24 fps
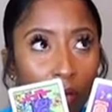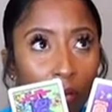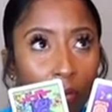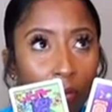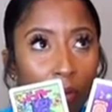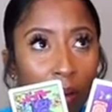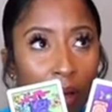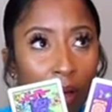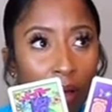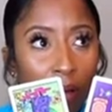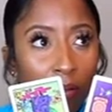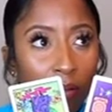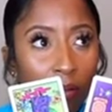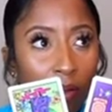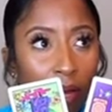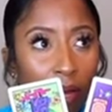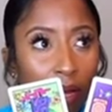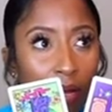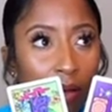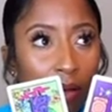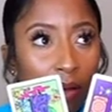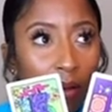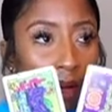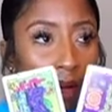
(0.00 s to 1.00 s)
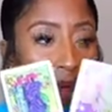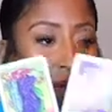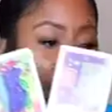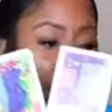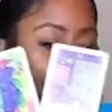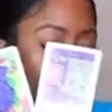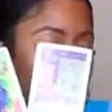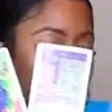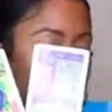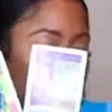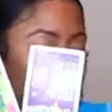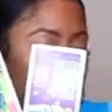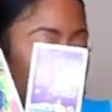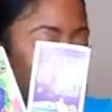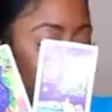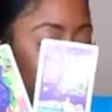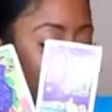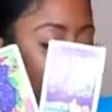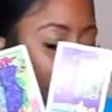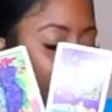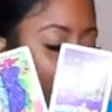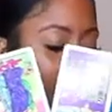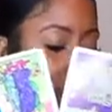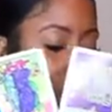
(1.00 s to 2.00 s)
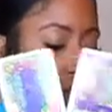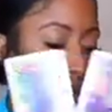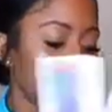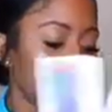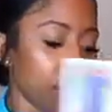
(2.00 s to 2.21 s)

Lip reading: wow, like, okay, I need to